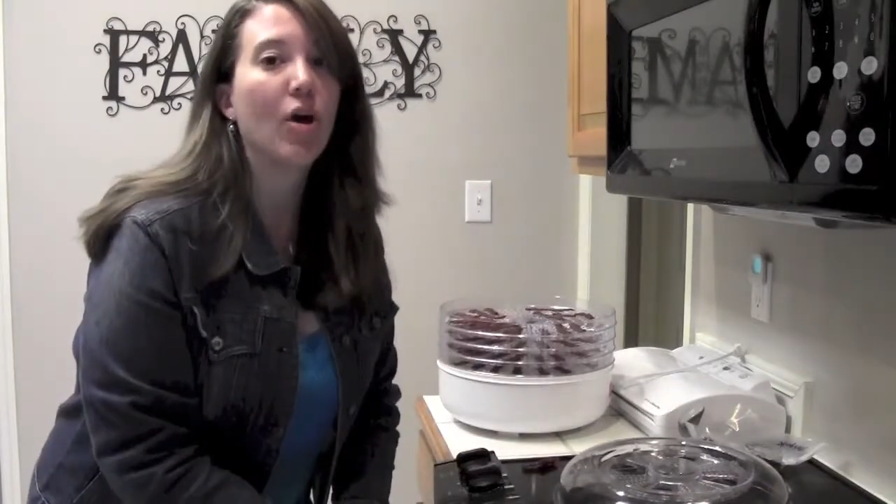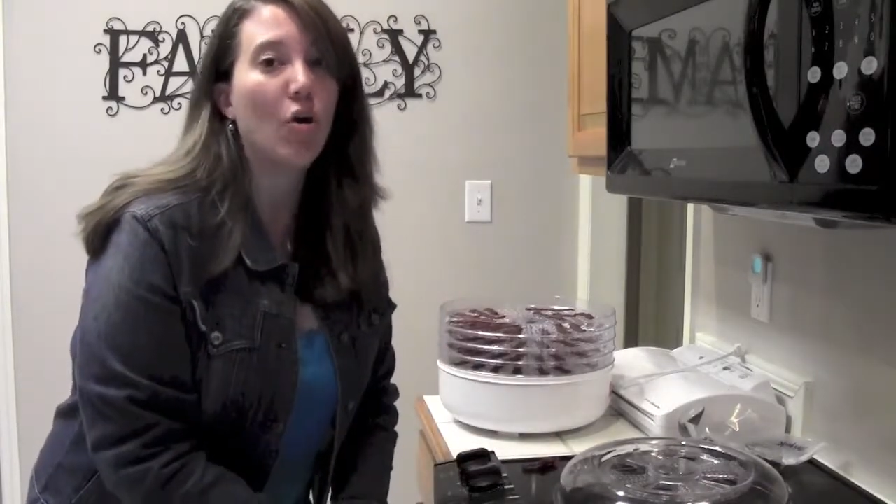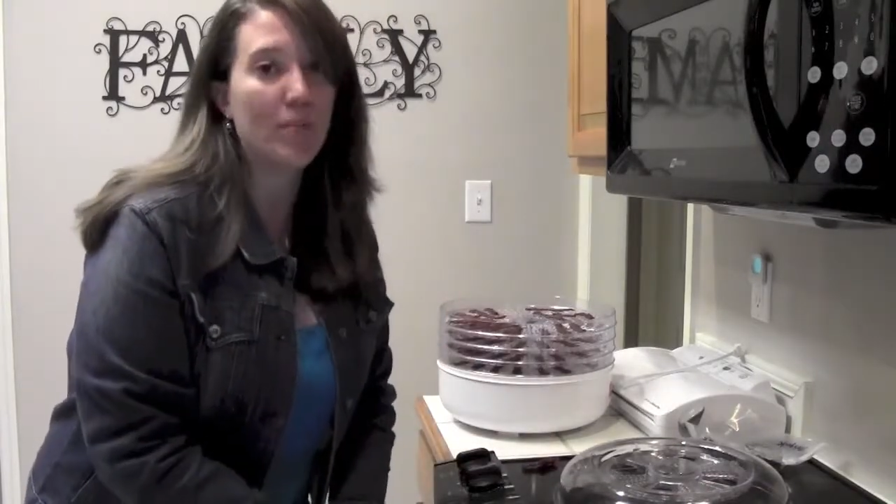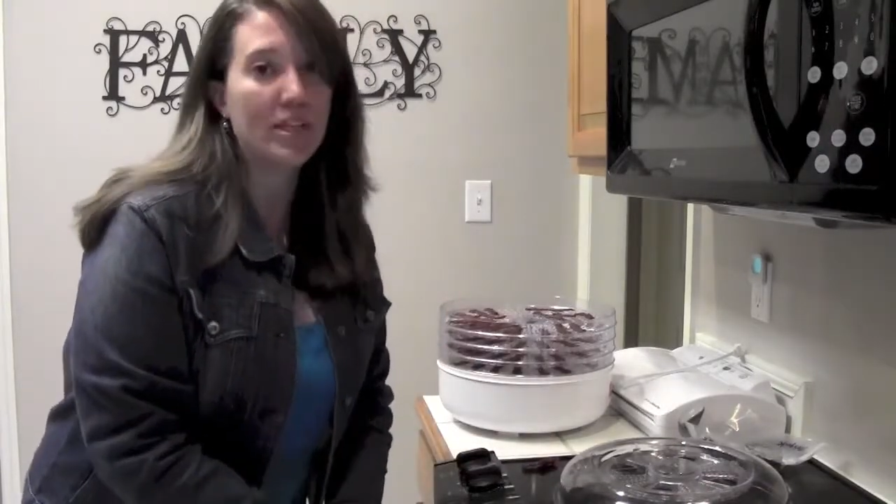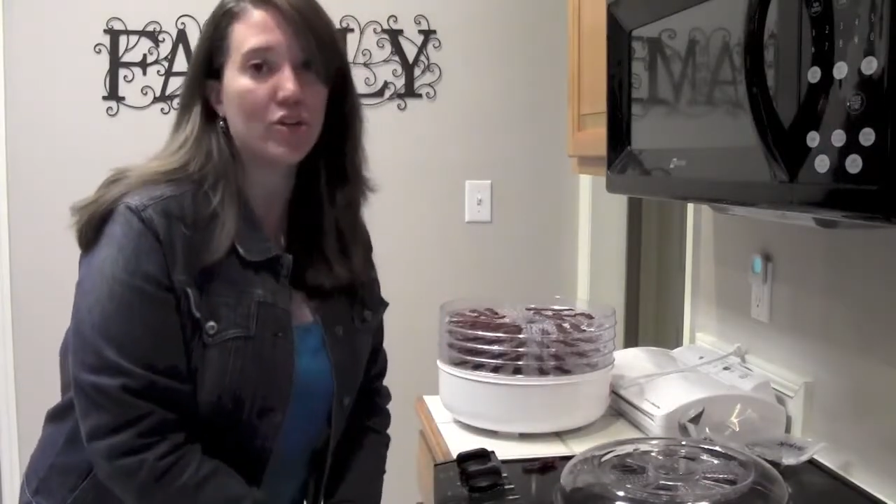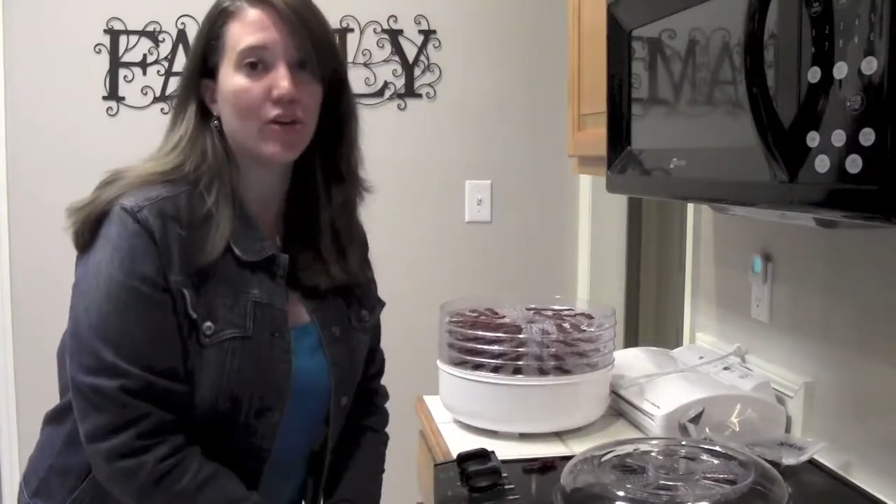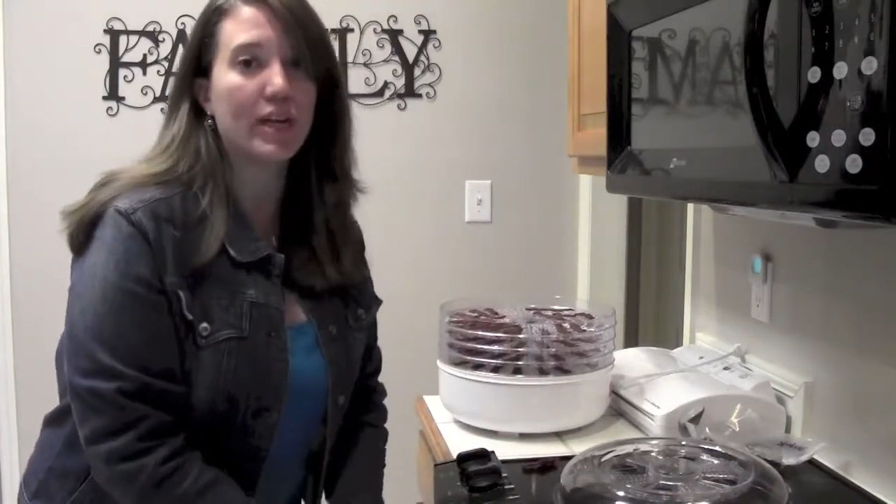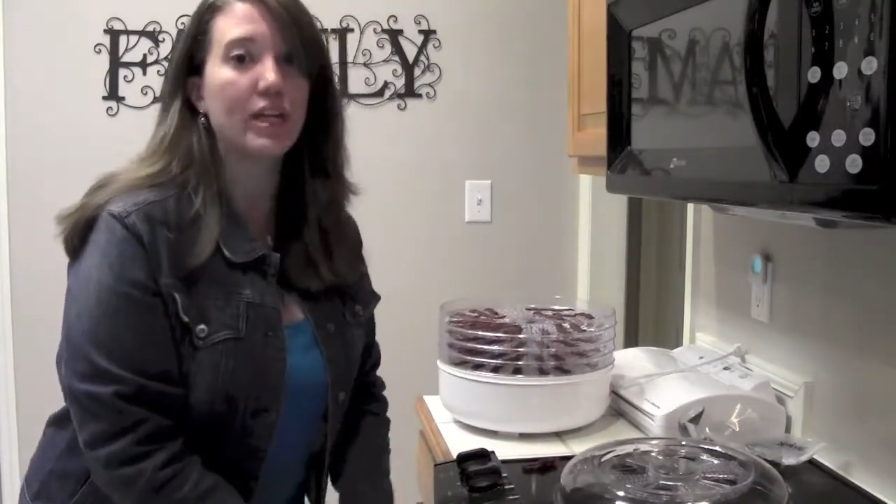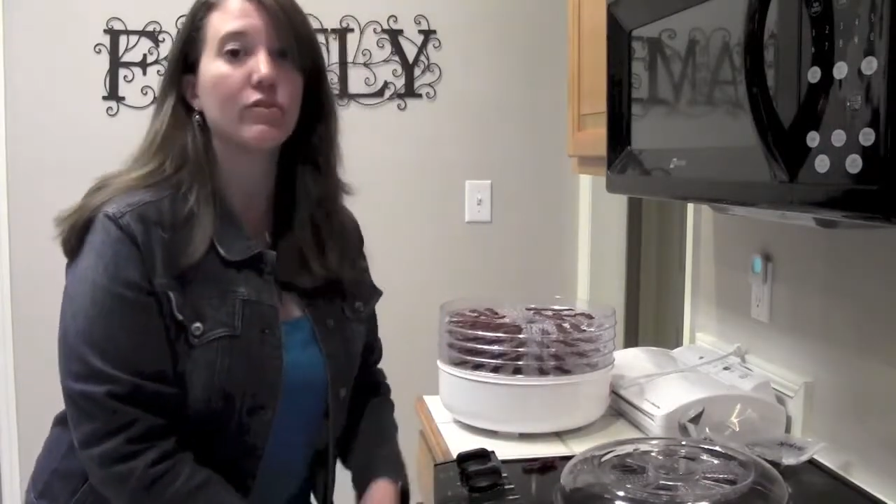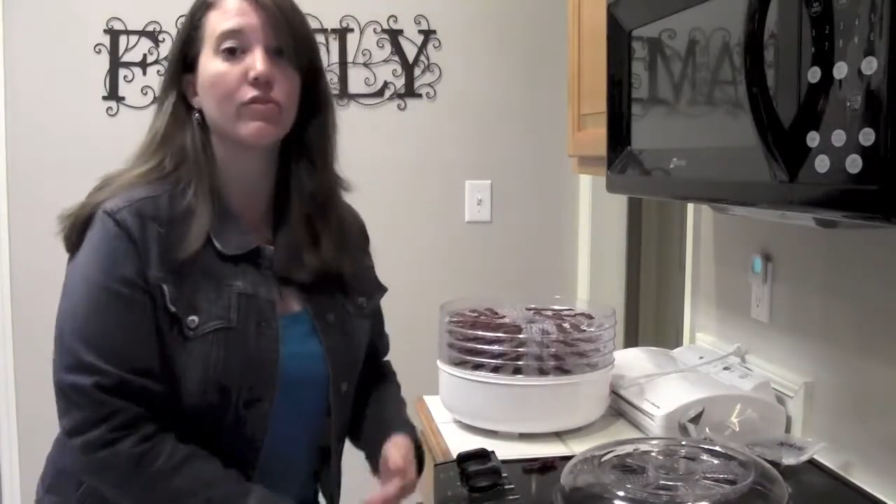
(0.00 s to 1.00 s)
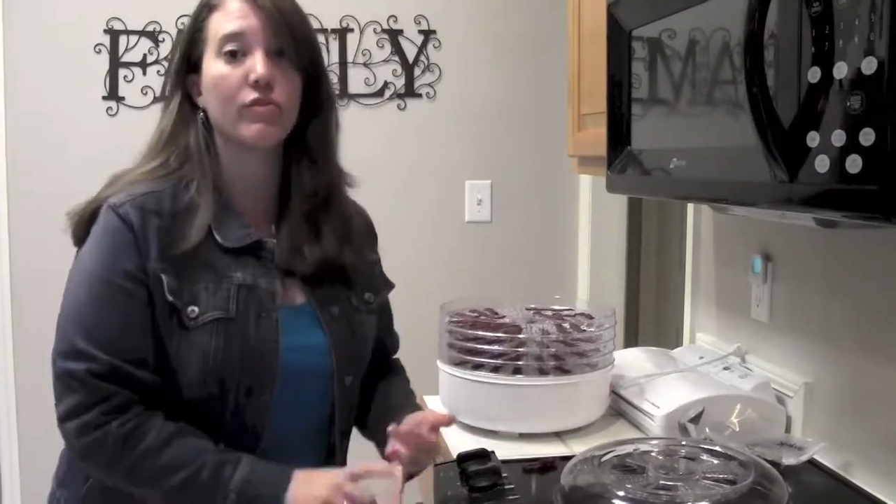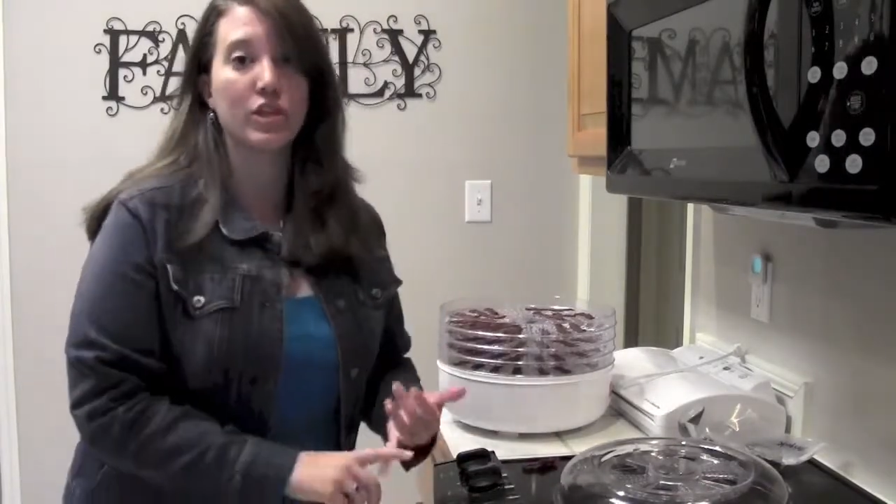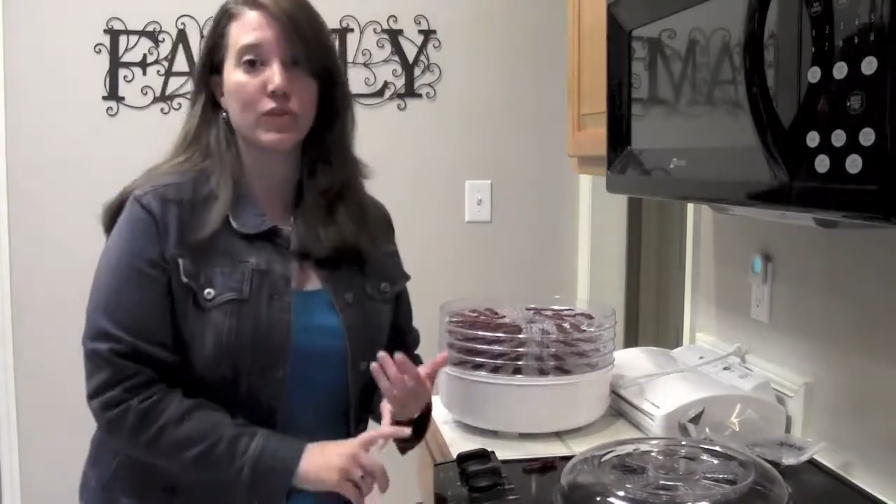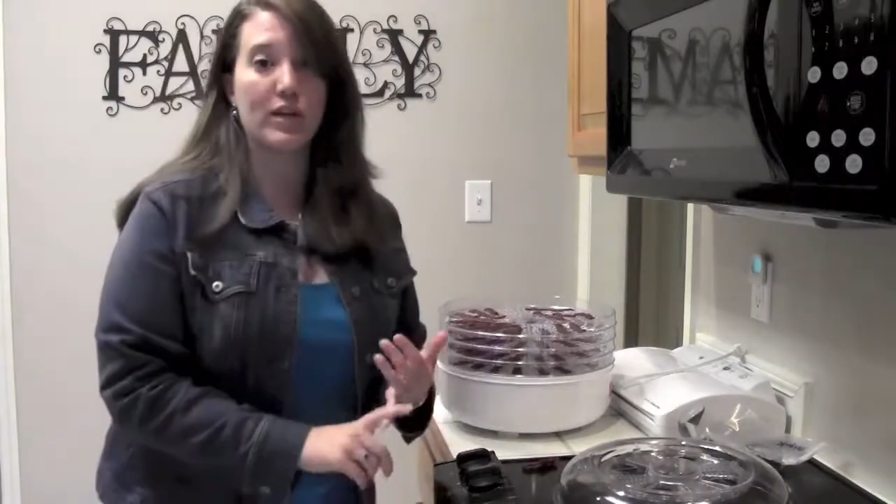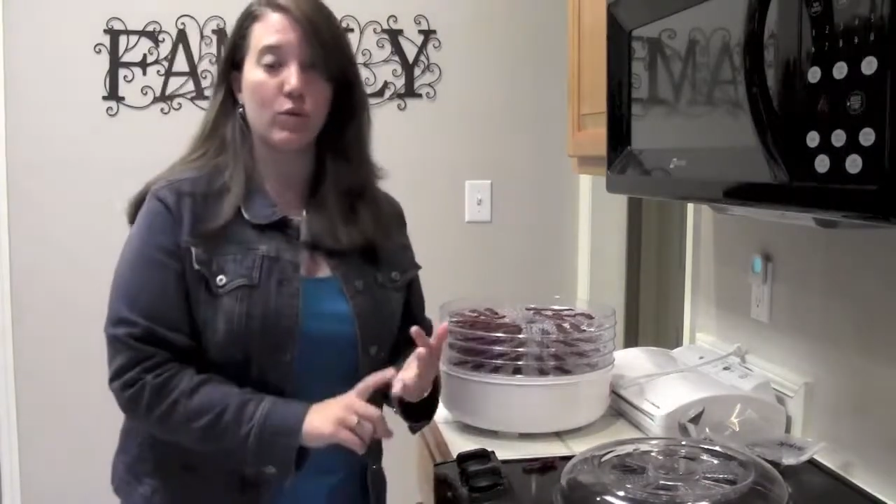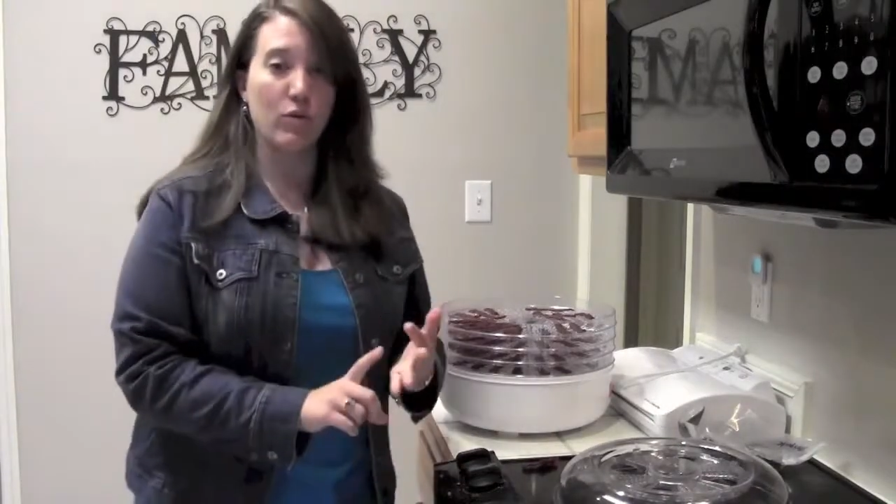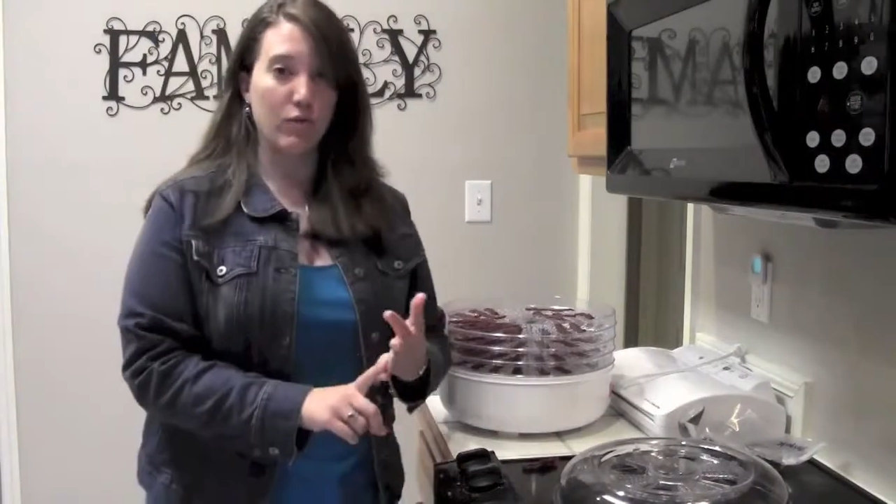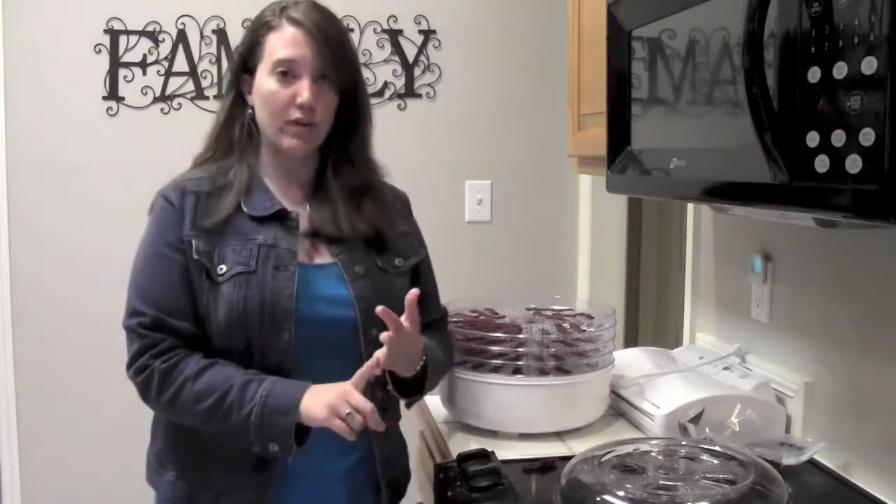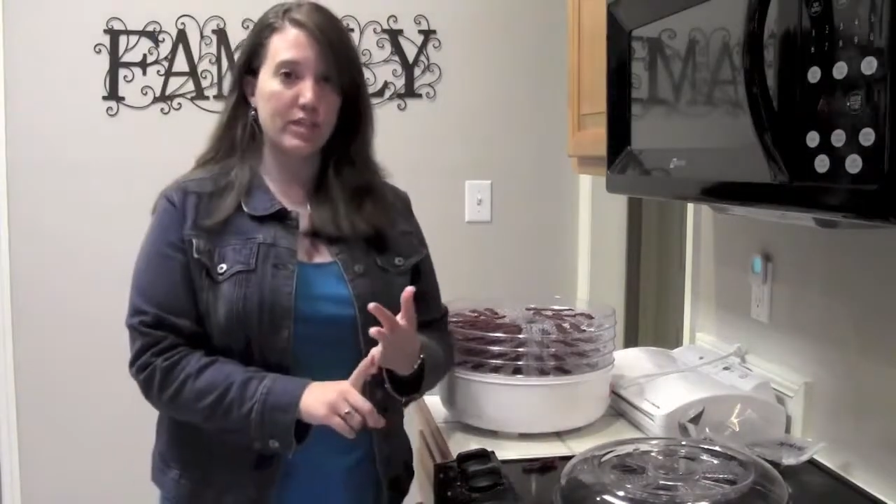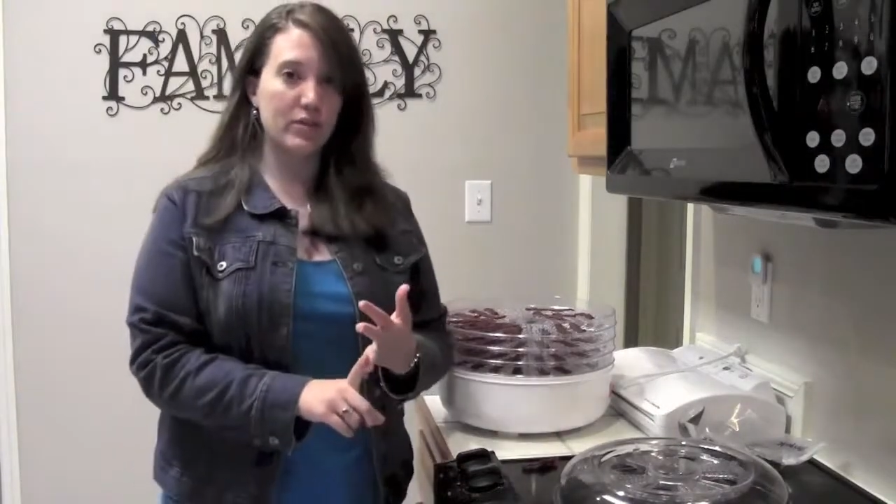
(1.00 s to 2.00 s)
homemade jerky in the refrigerator or the
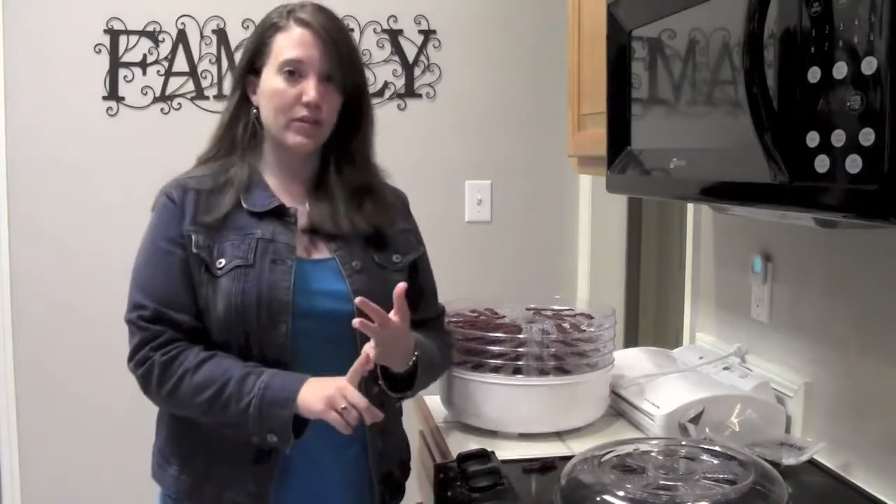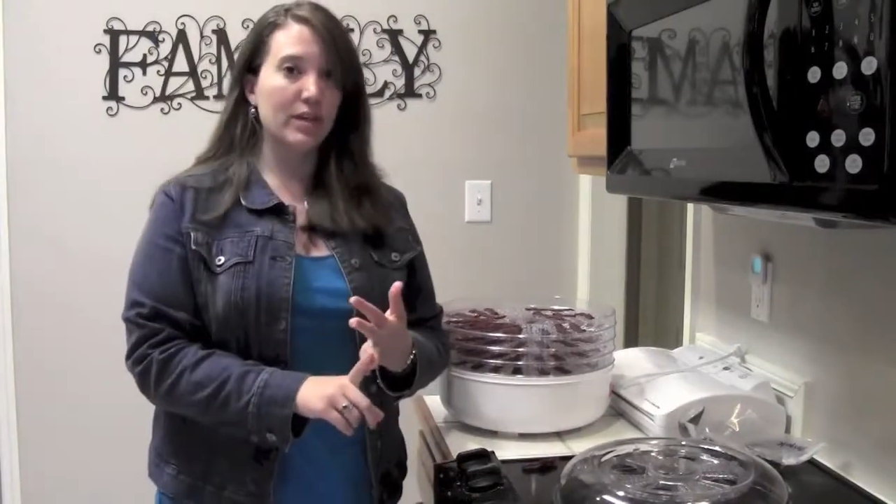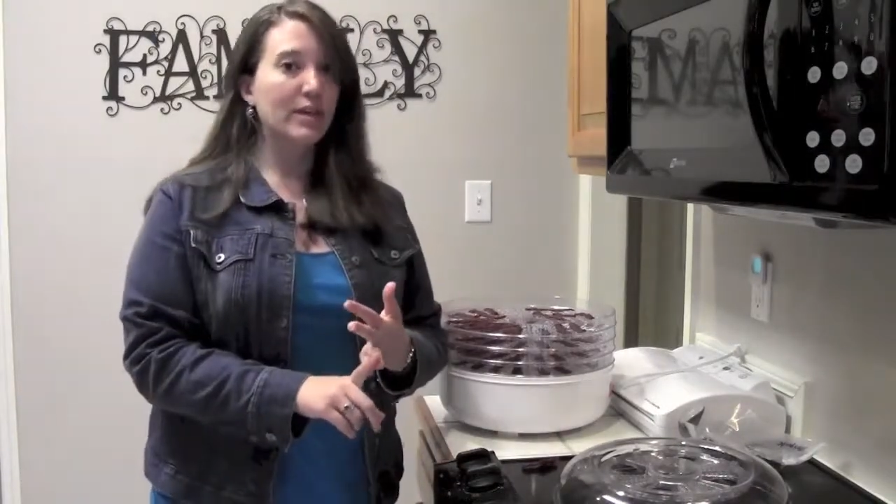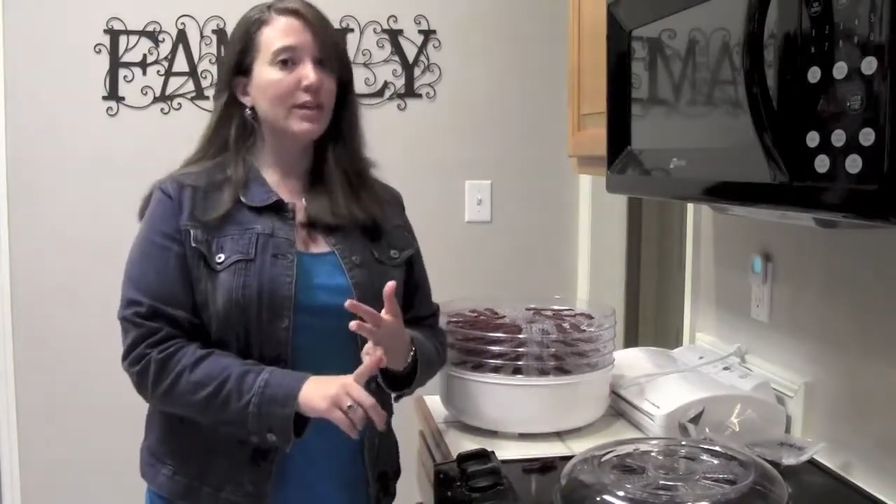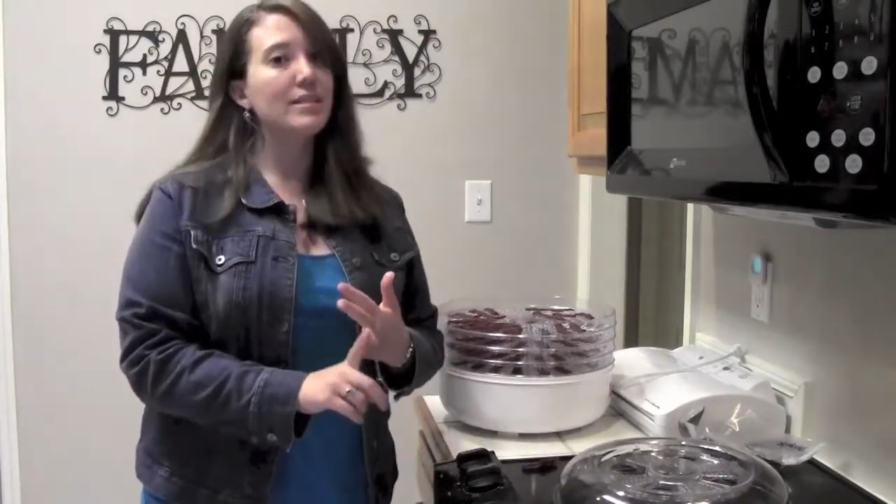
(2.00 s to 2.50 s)
freezer.